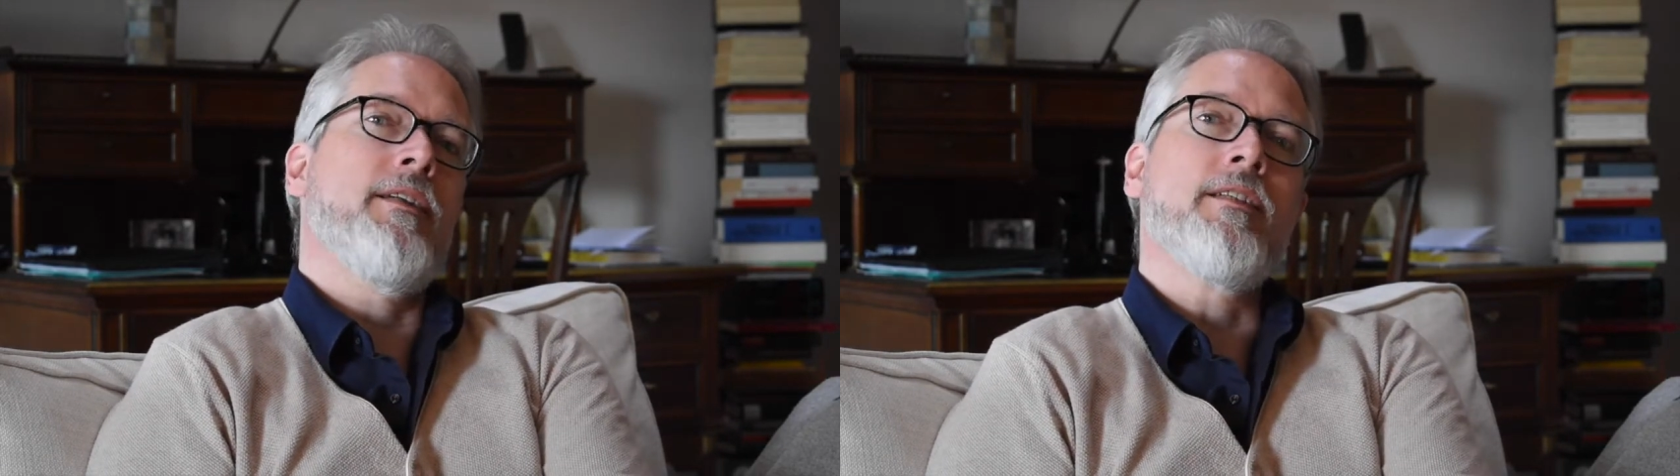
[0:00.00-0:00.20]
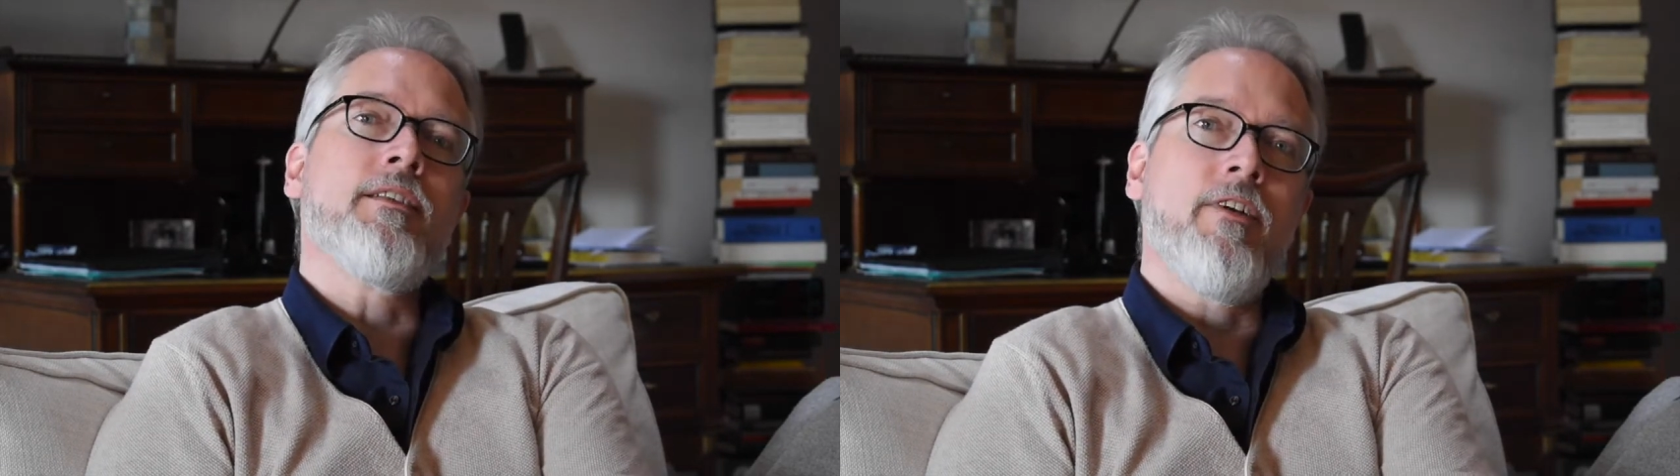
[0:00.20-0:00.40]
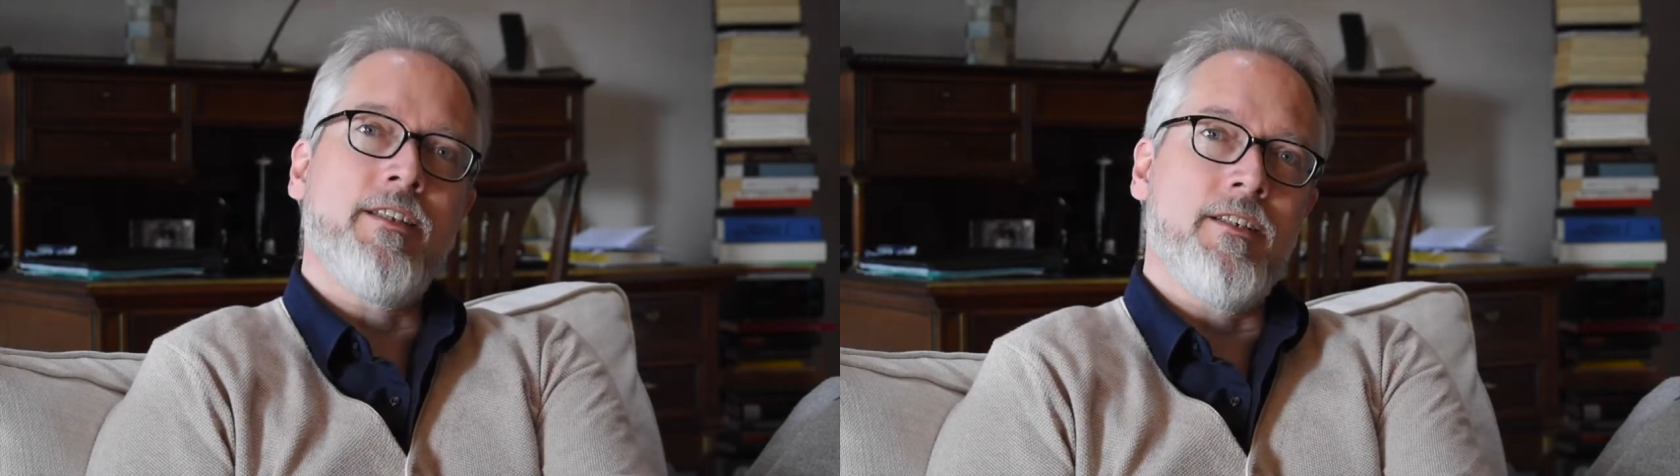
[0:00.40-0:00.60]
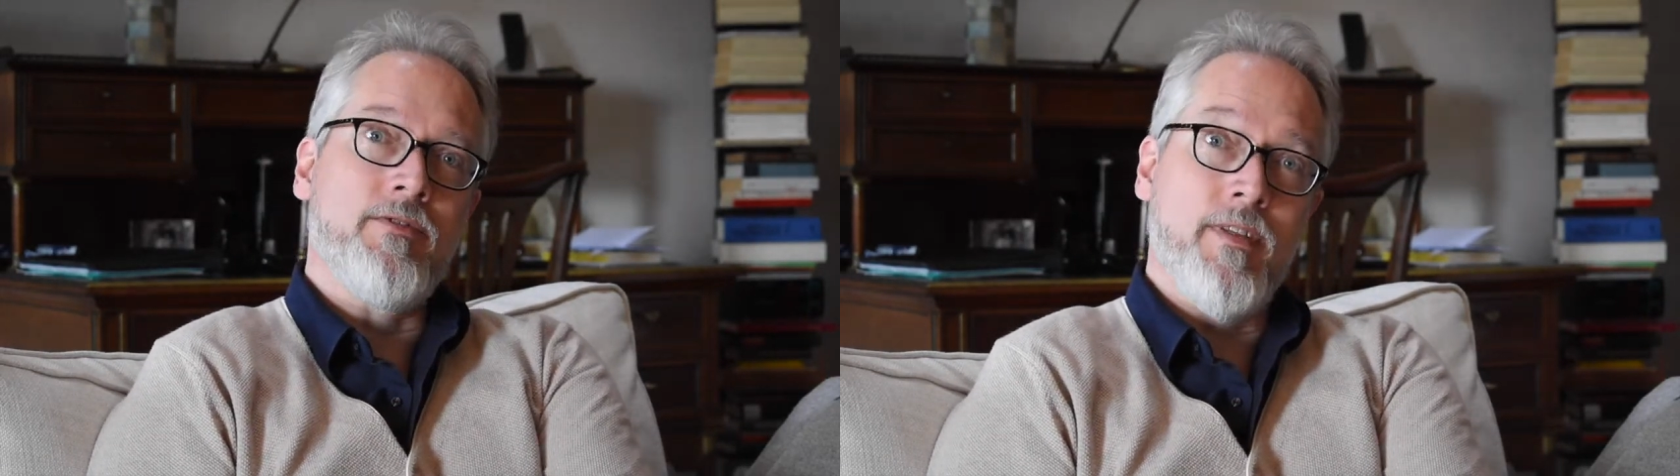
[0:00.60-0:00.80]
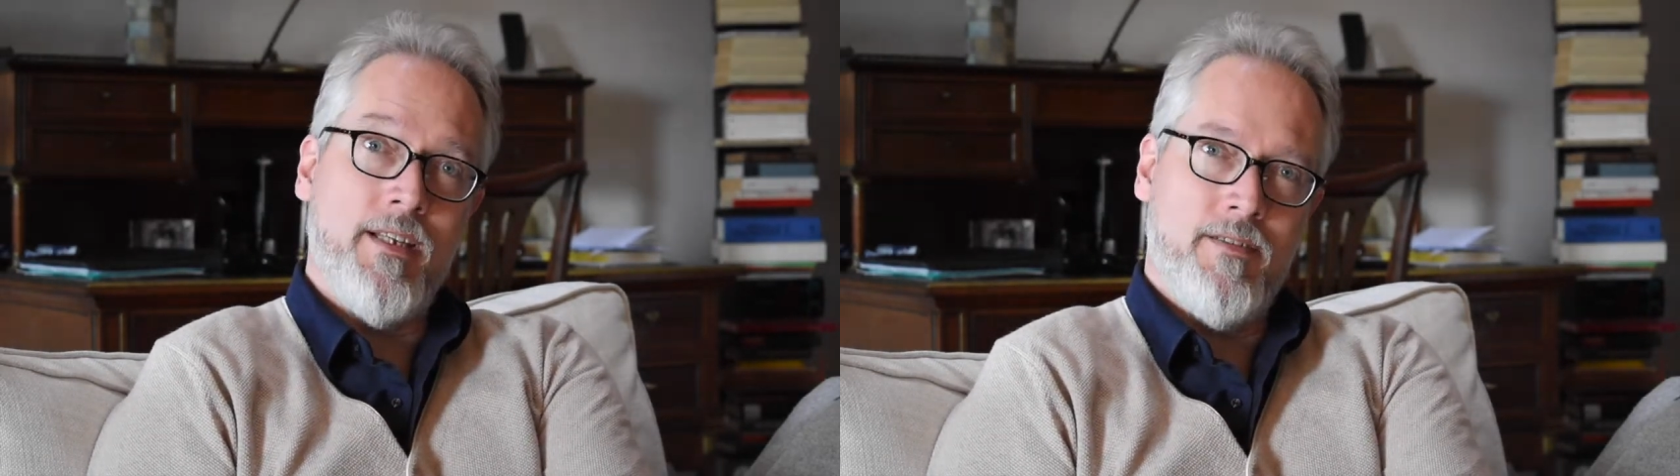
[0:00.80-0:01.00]
integrate into
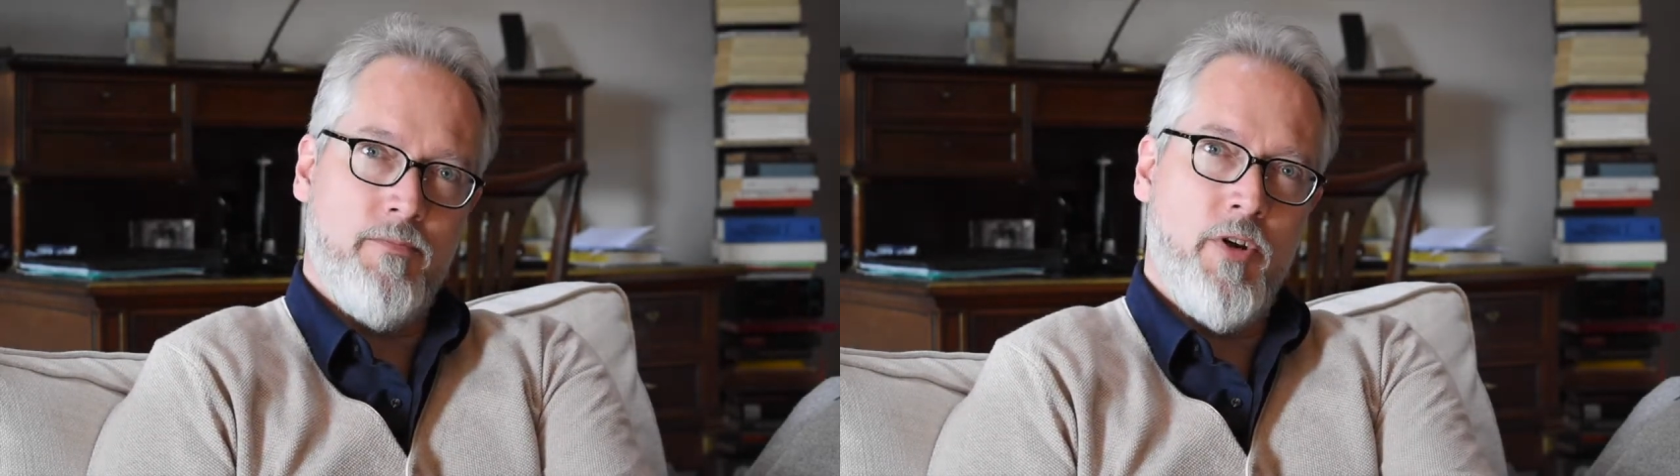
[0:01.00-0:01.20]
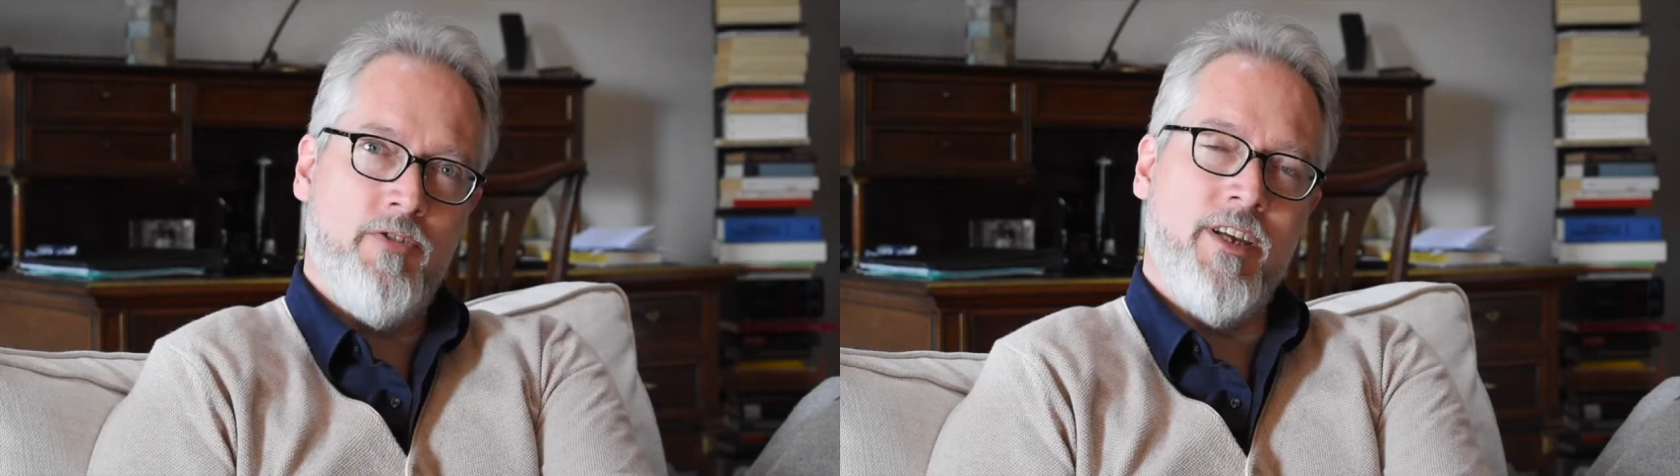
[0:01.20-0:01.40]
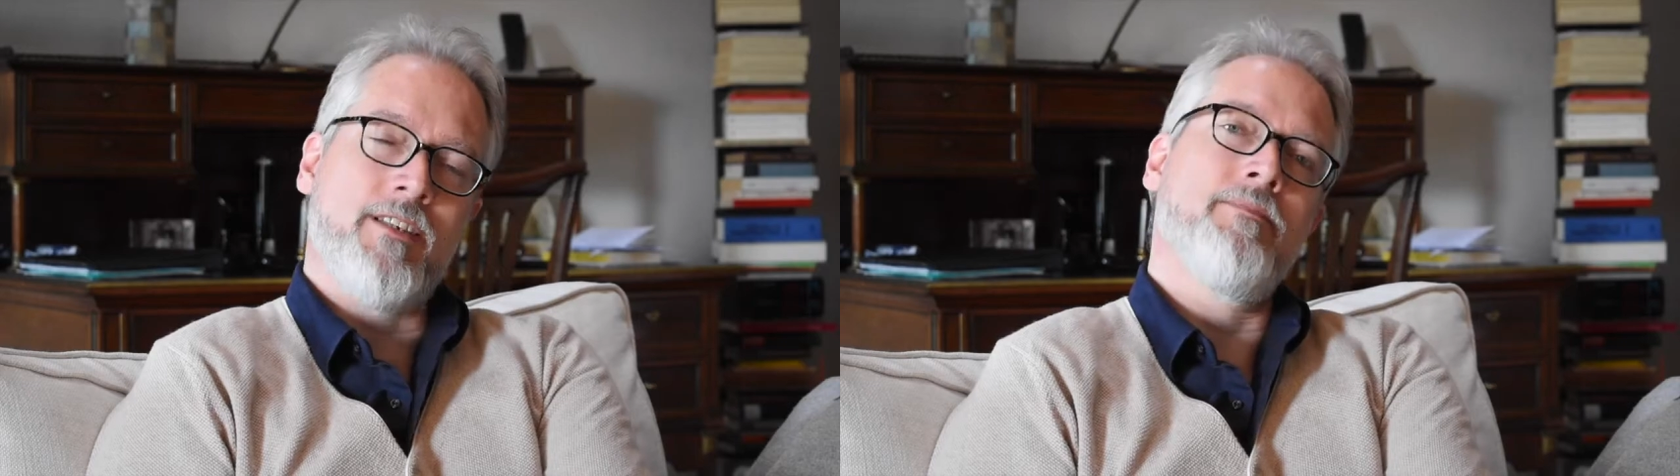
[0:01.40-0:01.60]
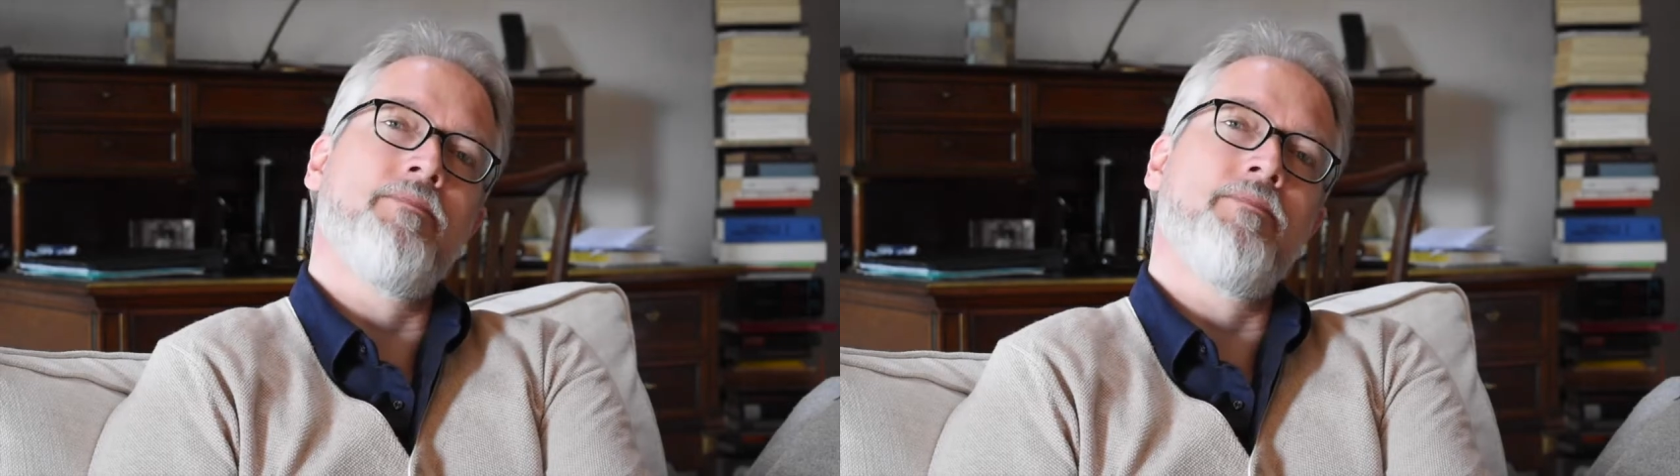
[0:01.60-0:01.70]
that project.